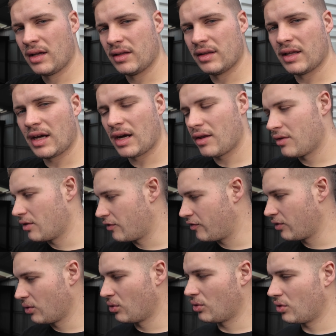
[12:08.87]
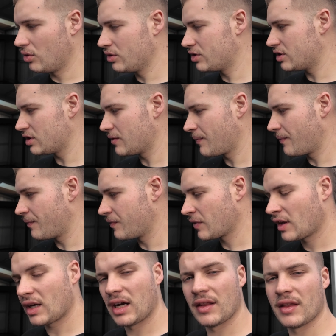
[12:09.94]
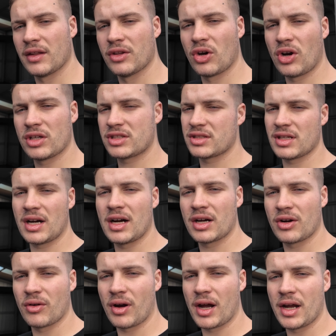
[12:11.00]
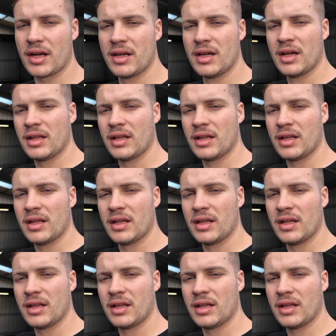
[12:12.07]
Now the floors are the nice dark gray.